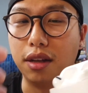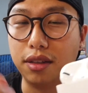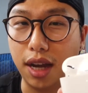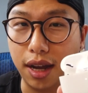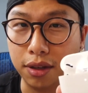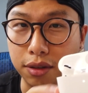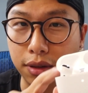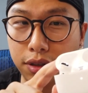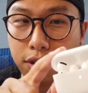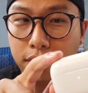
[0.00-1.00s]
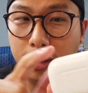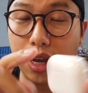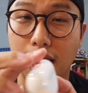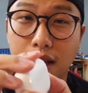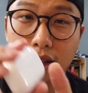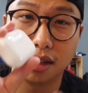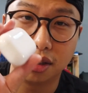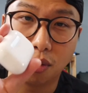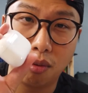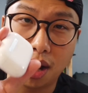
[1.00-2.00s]
sound isolation. And
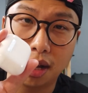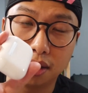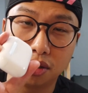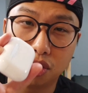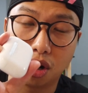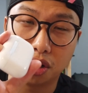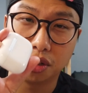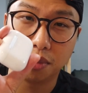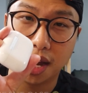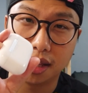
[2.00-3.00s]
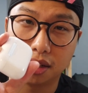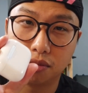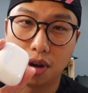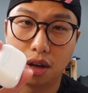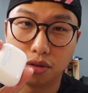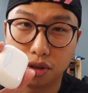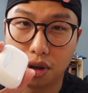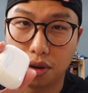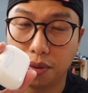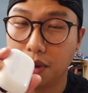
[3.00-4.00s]
it's a wireless charging pad as well,
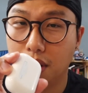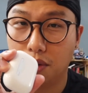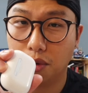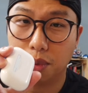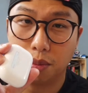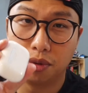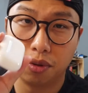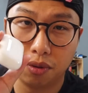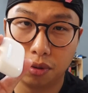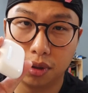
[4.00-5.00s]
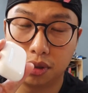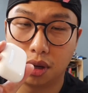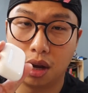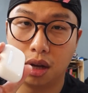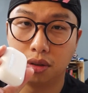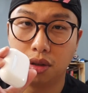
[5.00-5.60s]
so we'll be able to throw this on